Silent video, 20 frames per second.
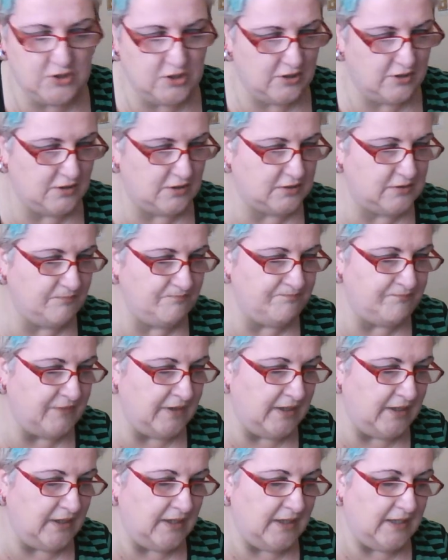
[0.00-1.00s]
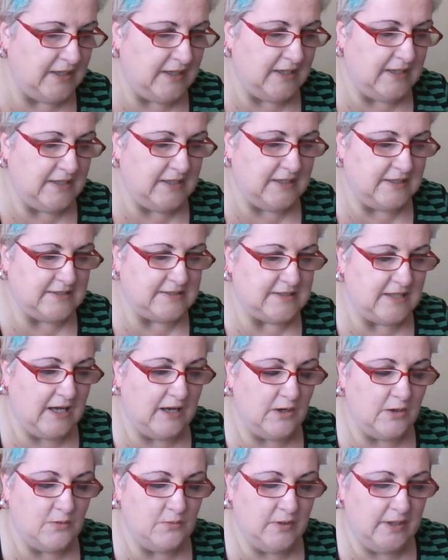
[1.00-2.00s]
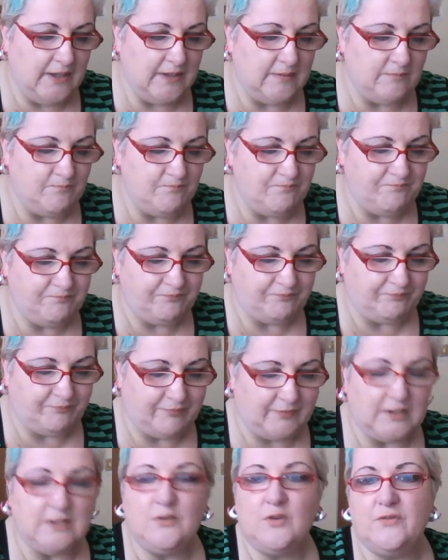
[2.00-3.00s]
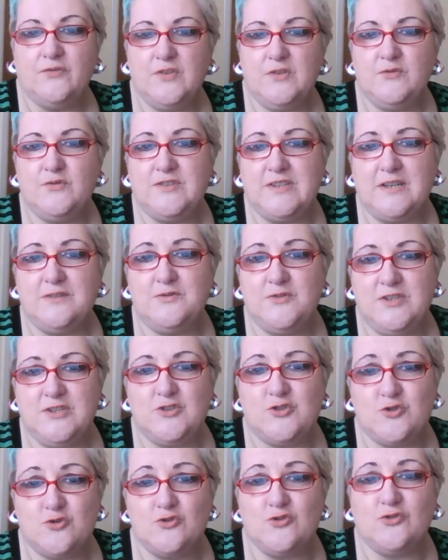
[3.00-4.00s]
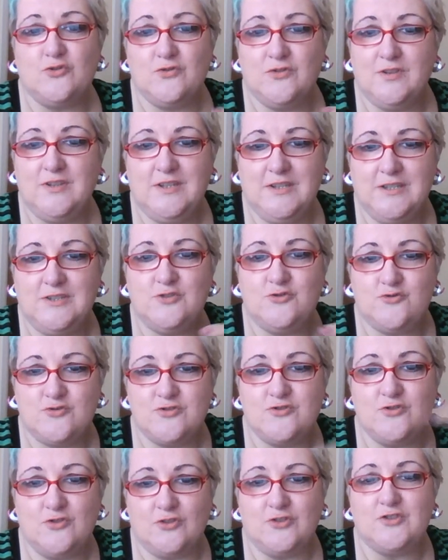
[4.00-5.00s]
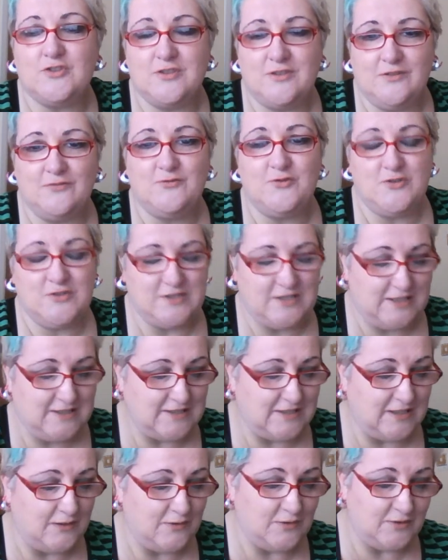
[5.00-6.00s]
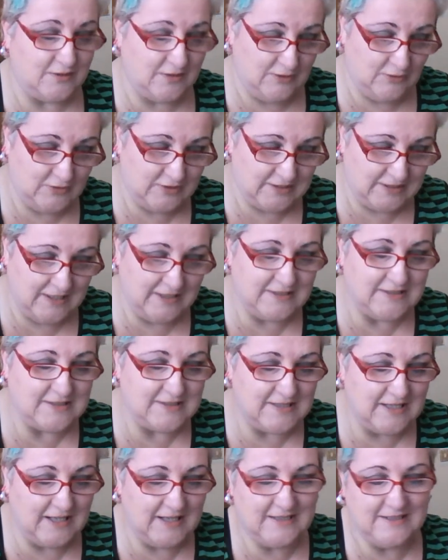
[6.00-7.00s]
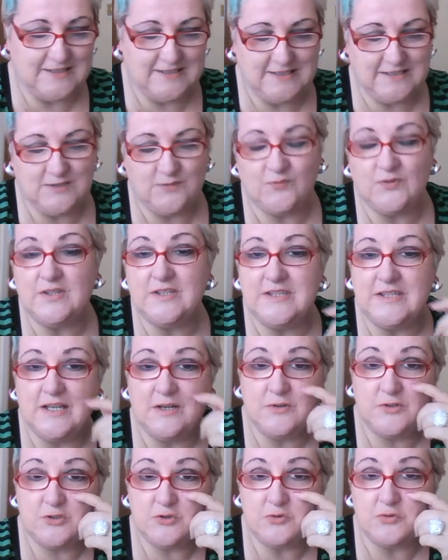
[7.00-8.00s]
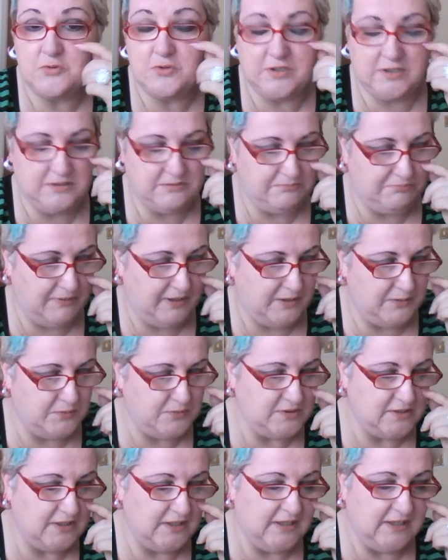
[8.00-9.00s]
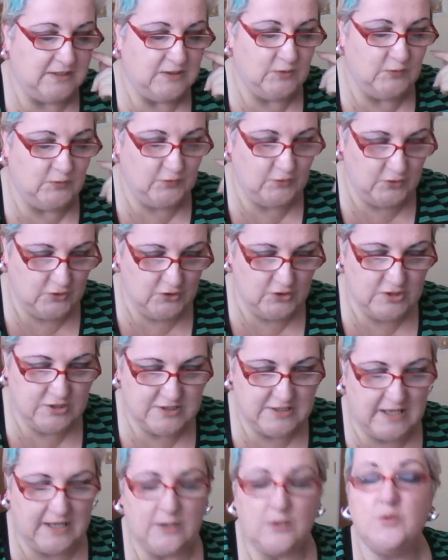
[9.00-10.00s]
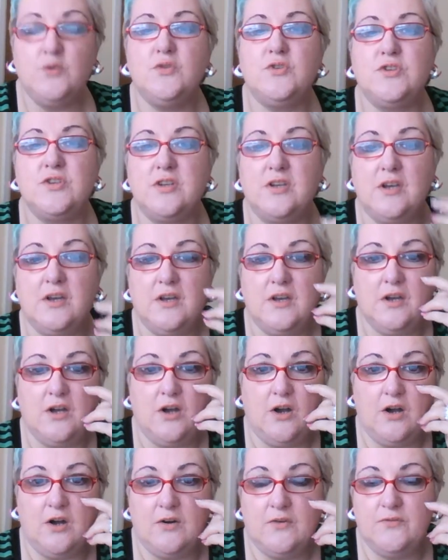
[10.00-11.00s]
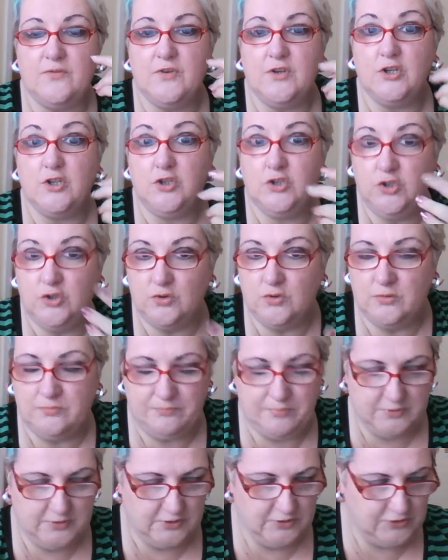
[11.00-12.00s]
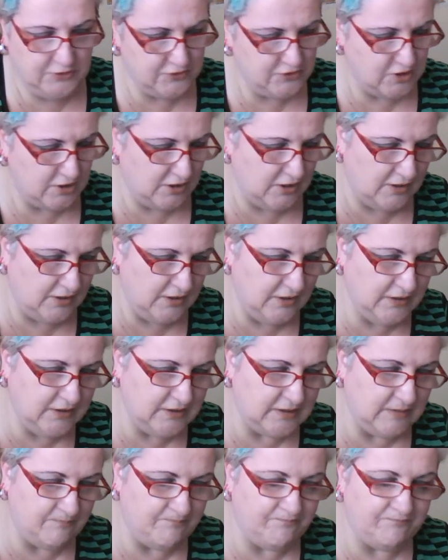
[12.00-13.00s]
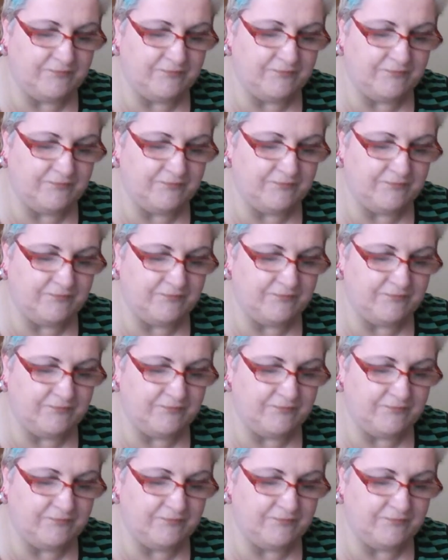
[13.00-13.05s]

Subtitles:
chart. So I've written down the introduction. I'll just say, so like I say, today this video is talking about the first house of your birth chart.